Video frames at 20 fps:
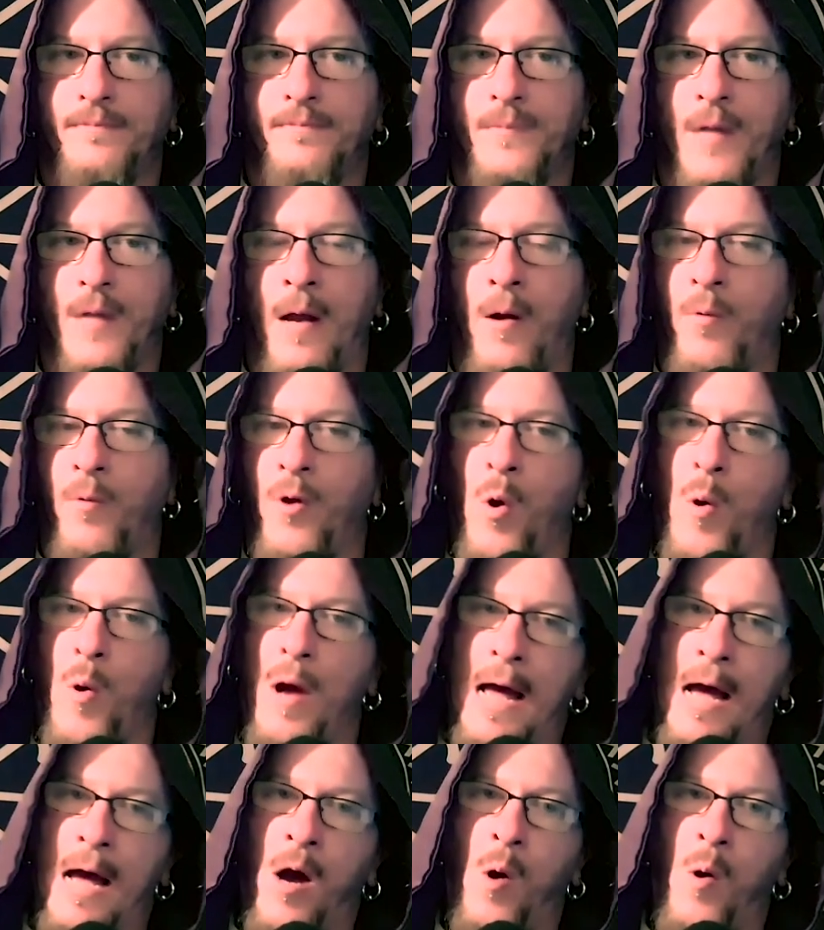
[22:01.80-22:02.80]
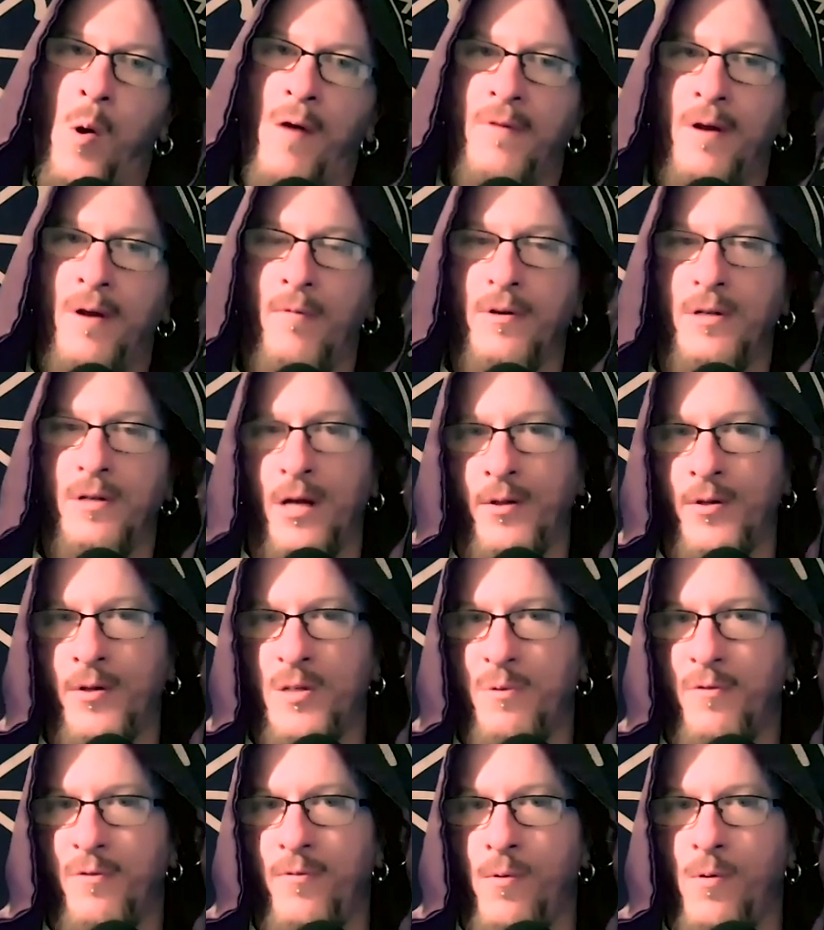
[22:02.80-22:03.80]
I don't know how. I've never done this
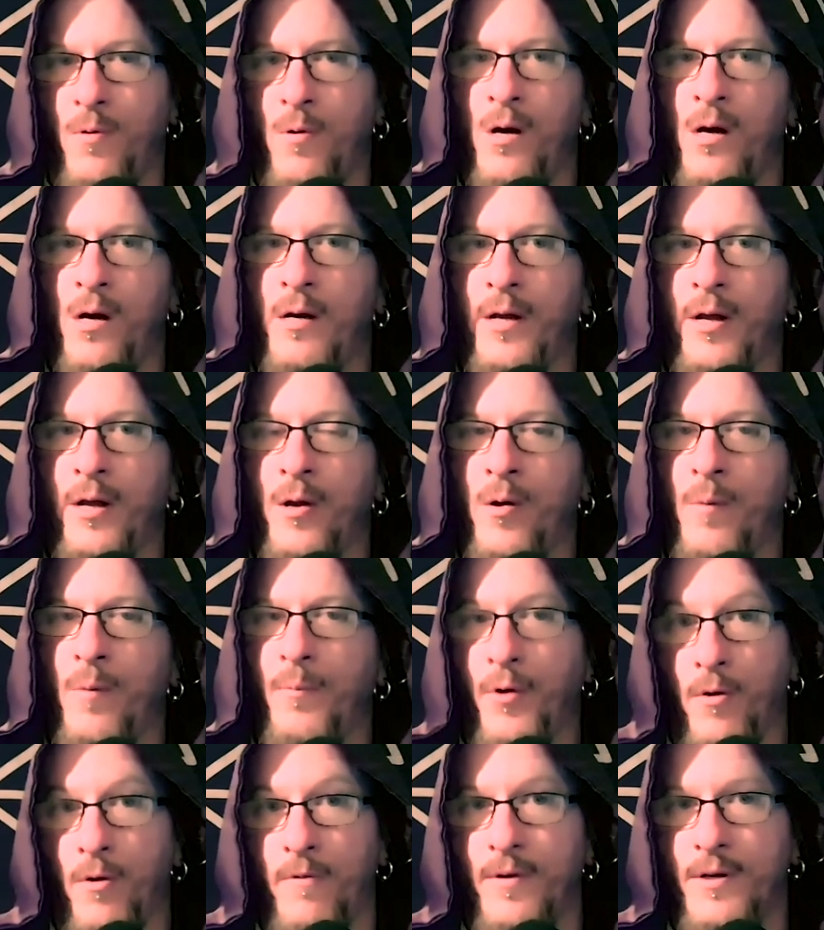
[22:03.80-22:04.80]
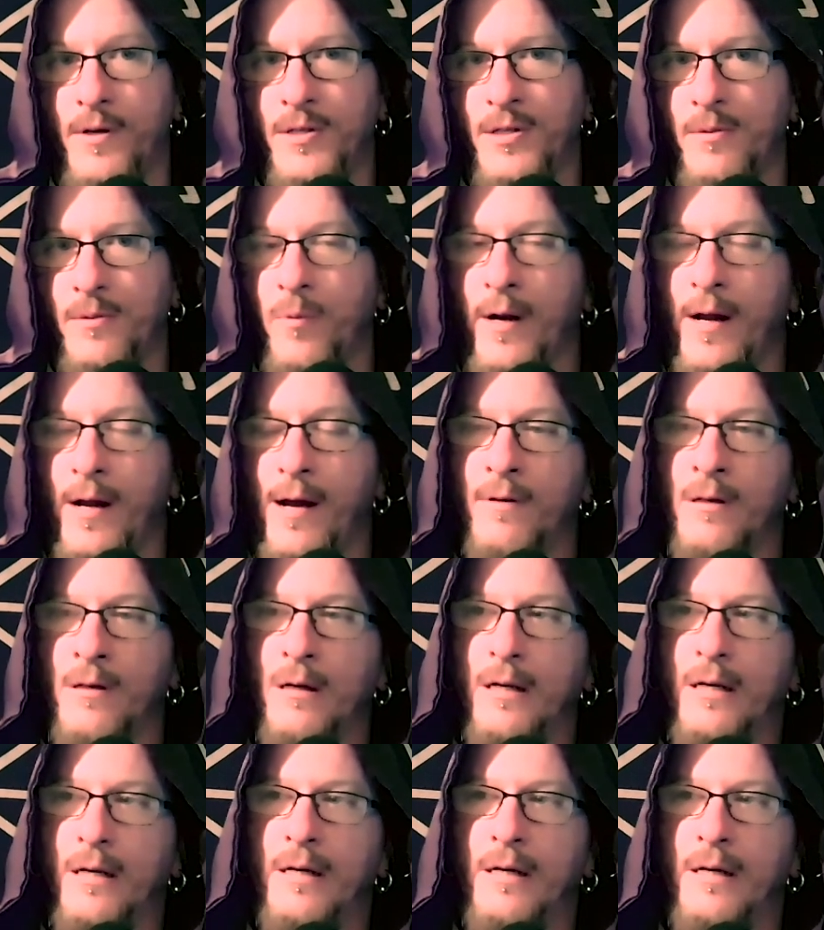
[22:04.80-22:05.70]
before. You know, I'm nervous and whatever.